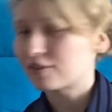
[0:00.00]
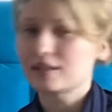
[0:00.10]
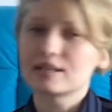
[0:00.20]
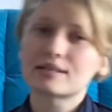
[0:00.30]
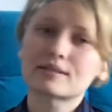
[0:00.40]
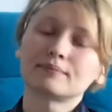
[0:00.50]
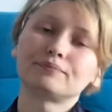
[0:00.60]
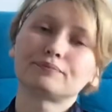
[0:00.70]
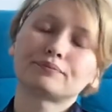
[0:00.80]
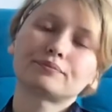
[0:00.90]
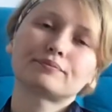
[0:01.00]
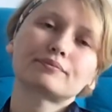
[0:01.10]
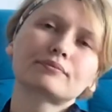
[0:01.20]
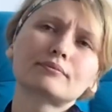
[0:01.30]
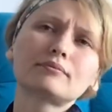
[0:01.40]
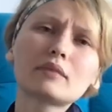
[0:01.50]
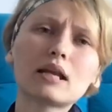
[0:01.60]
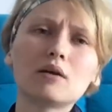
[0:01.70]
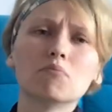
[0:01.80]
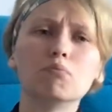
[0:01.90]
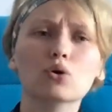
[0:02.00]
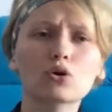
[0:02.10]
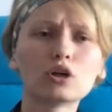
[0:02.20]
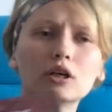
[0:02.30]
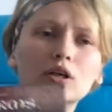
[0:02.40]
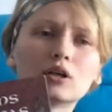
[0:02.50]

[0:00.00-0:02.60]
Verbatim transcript: this book